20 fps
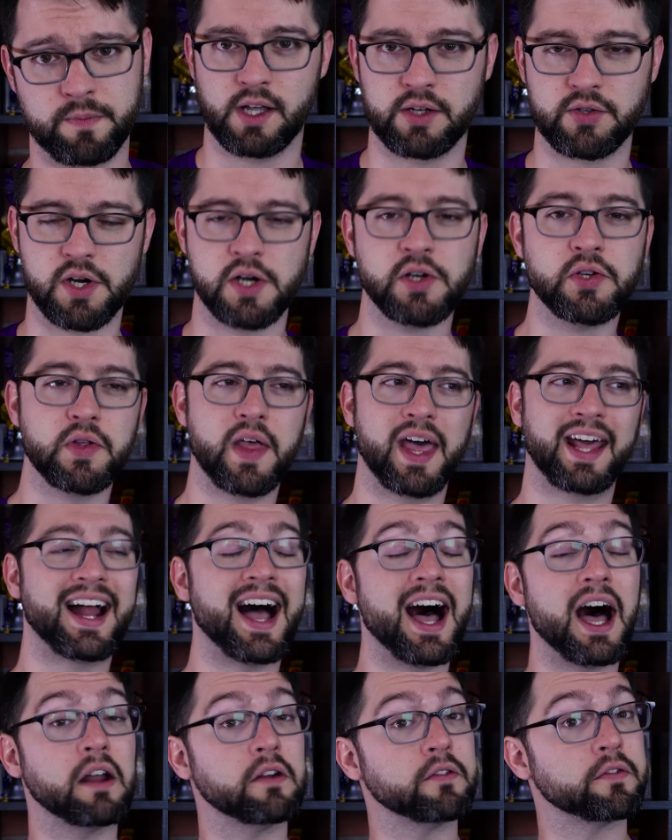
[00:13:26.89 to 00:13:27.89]
I try to do that
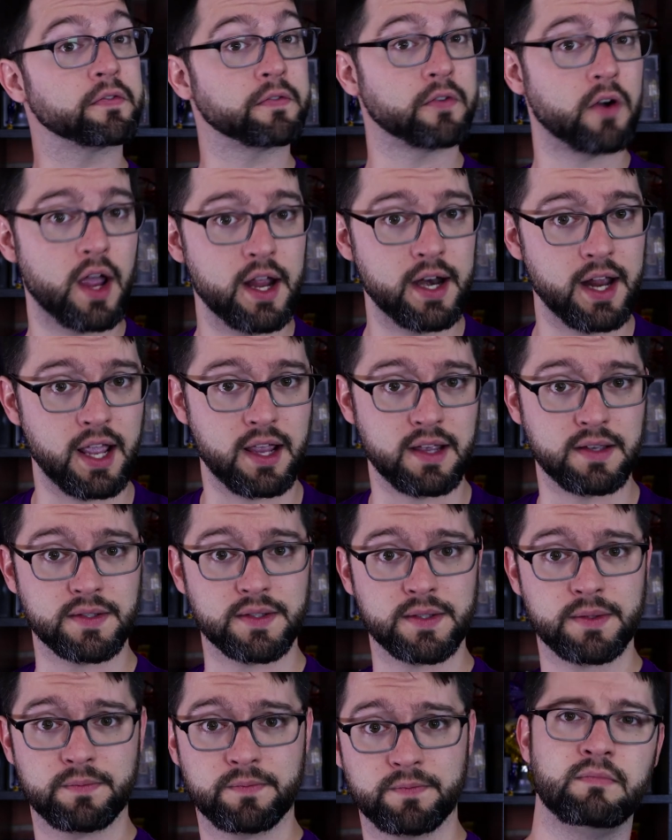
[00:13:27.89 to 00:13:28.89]
on
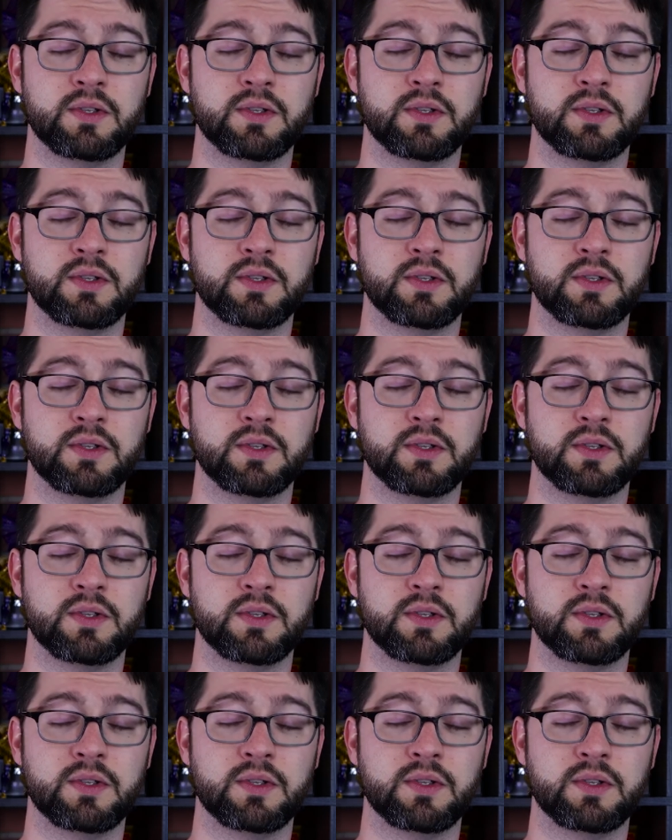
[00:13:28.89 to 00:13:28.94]
Fridays.